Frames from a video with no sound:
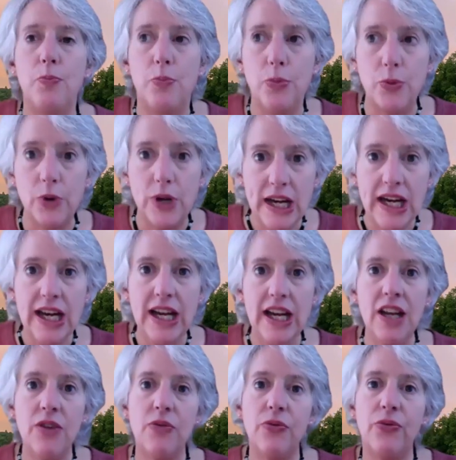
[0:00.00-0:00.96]
bring
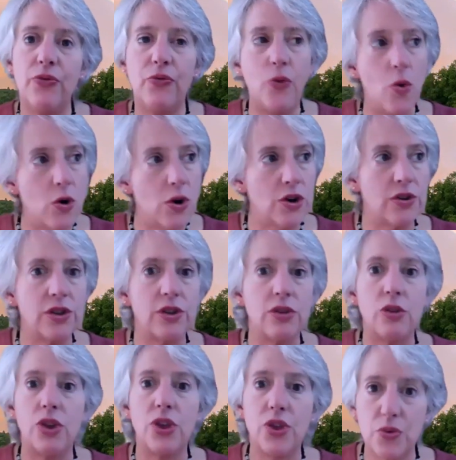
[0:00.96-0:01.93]
it forth
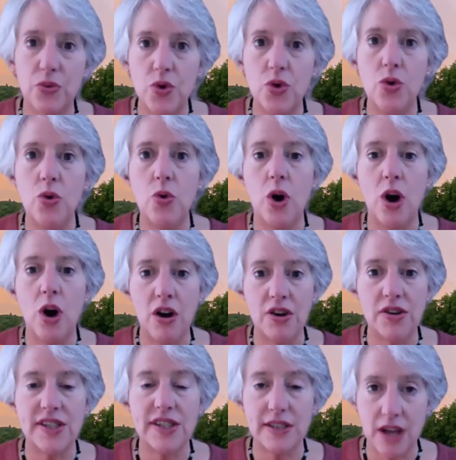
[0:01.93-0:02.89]
through
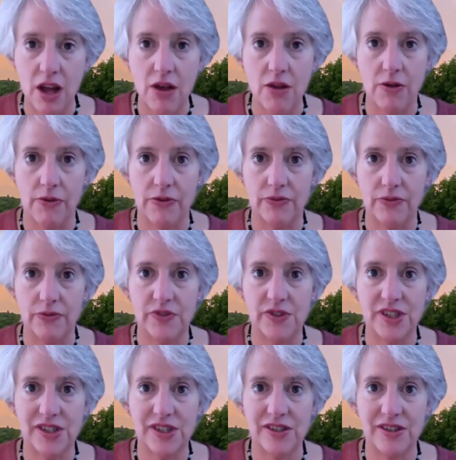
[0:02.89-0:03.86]

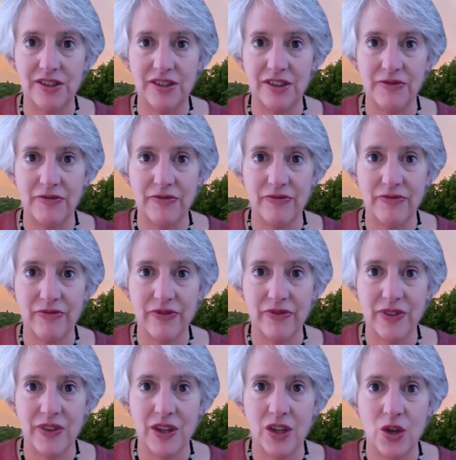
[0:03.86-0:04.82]
ourselves.
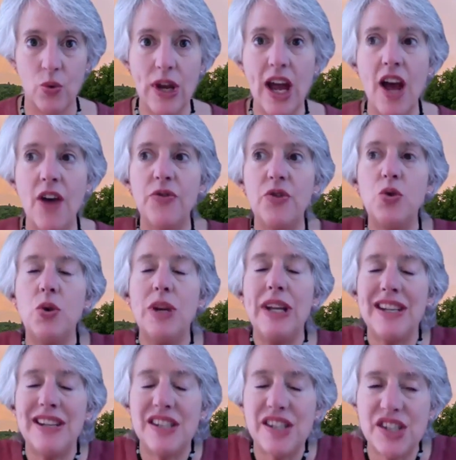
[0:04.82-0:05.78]
We have to
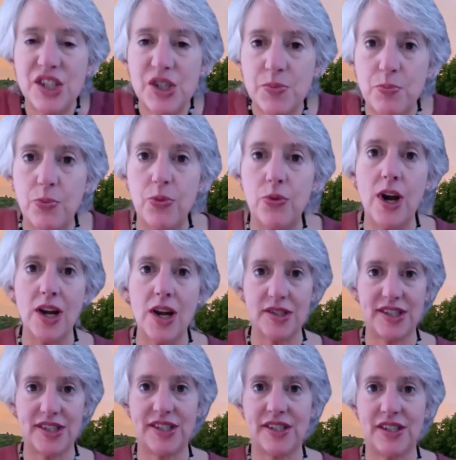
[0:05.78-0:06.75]

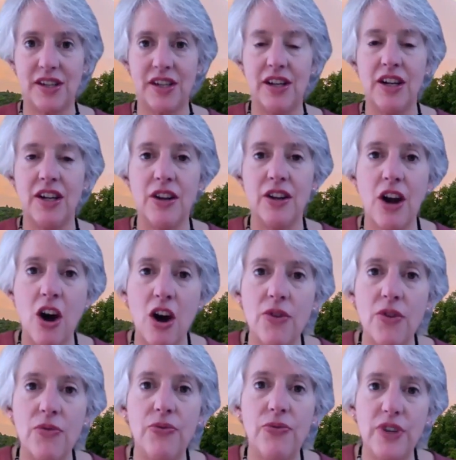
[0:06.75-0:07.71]
express our
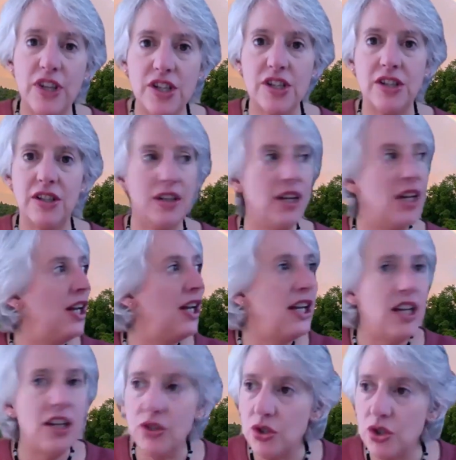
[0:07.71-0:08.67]
vision
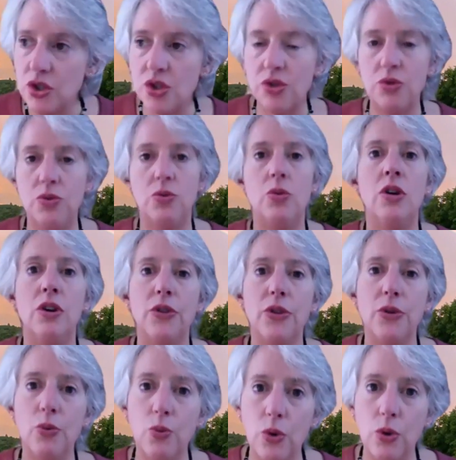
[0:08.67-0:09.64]
into the
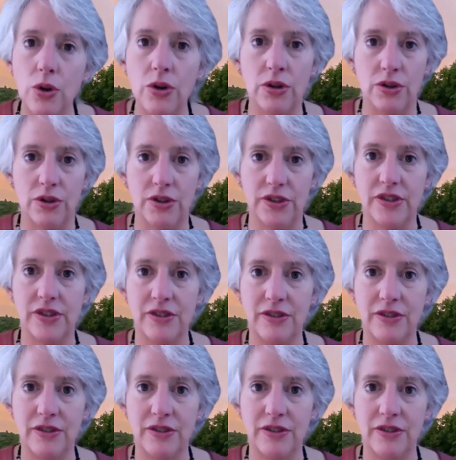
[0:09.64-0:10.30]
world.